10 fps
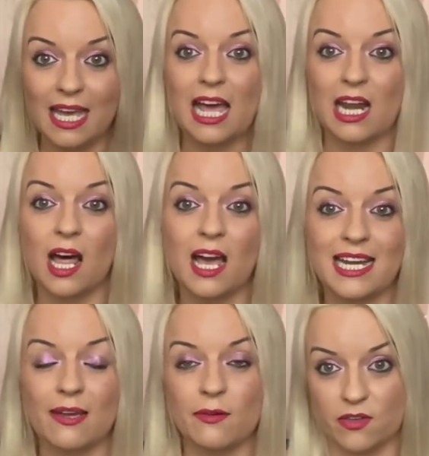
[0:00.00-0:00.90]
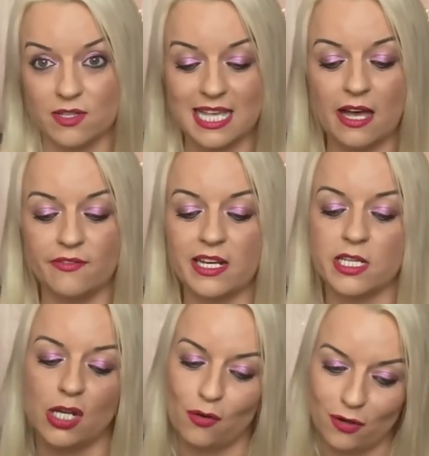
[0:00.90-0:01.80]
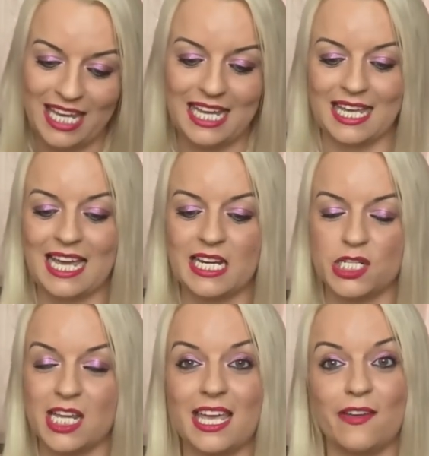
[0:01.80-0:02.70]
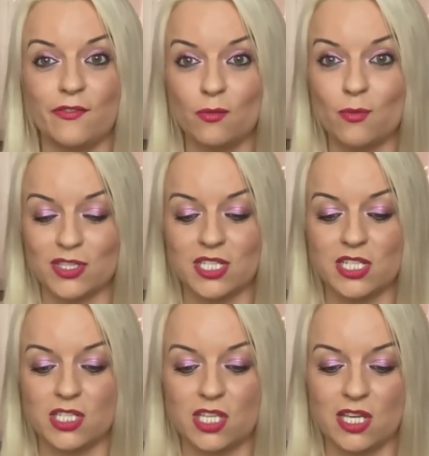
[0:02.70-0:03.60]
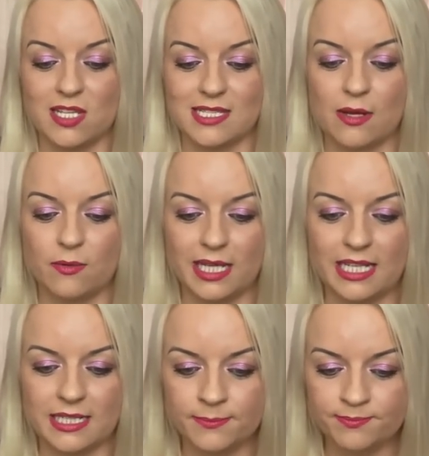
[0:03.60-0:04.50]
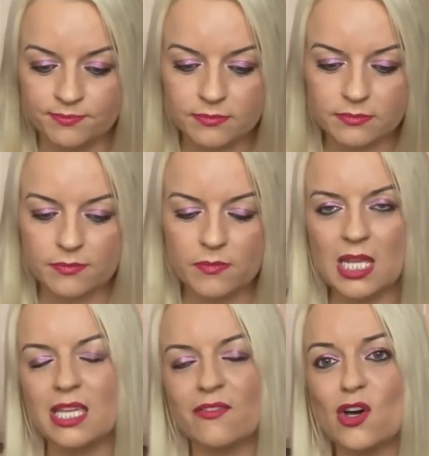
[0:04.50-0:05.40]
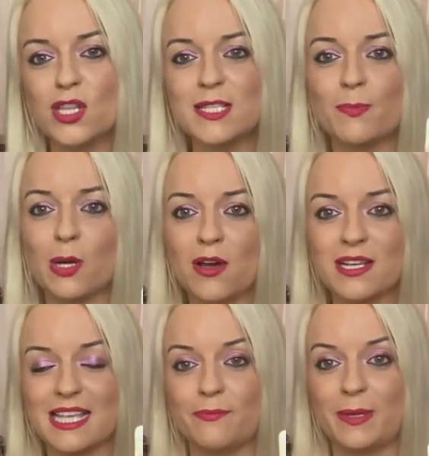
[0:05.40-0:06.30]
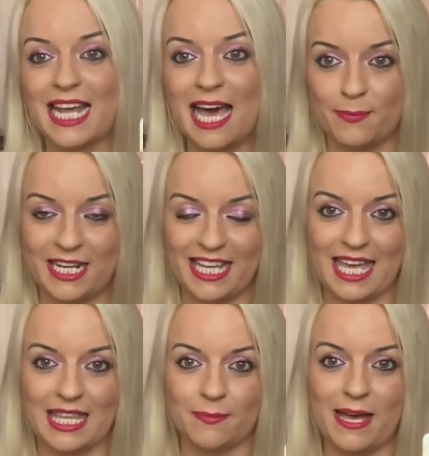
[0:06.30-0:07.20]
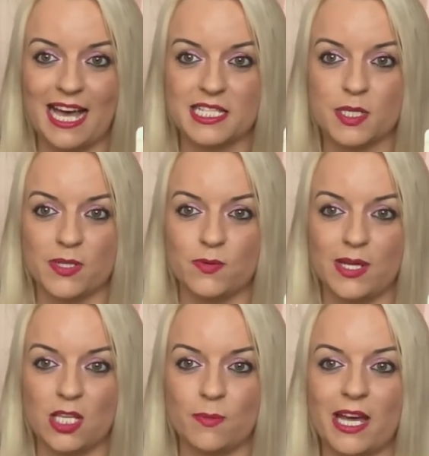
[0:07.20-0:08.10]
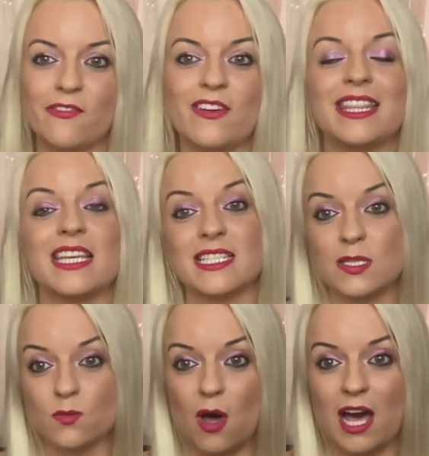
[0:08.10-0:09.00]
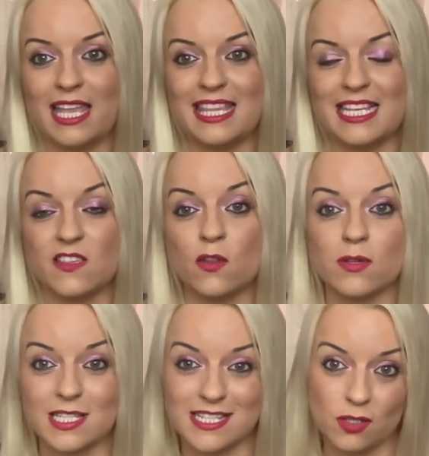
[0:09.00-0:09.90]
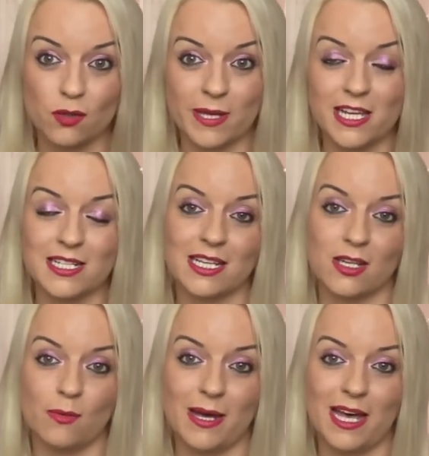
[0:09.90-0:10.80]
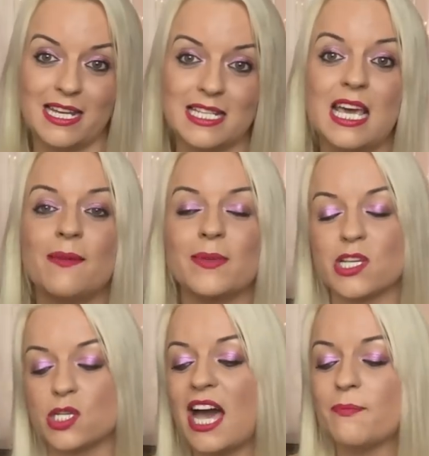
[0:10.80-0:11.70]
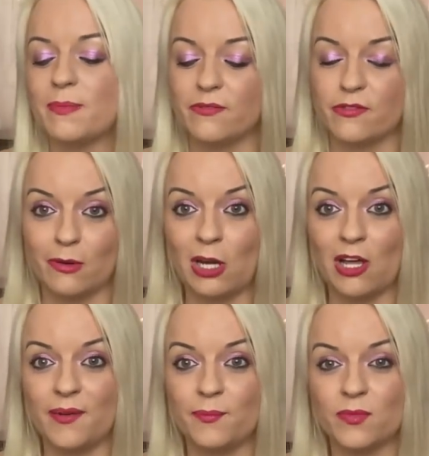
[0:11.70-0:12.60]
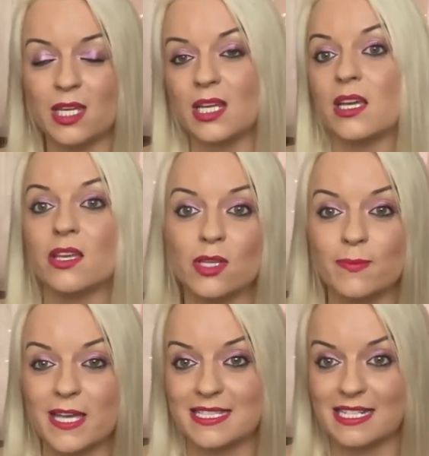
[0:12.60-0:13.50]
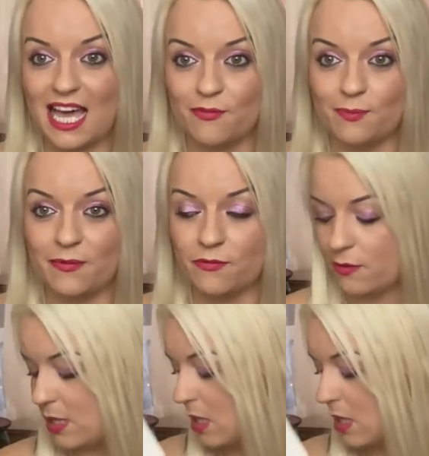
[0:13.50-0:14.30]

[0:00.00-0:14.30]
aligning with your self energy or healing energy if you wanted to use that word you've got these blocks that have been happening in the past between you both and this is why these thoughts are still burdening your mind because you have been through a lot you know, you and your person have been through a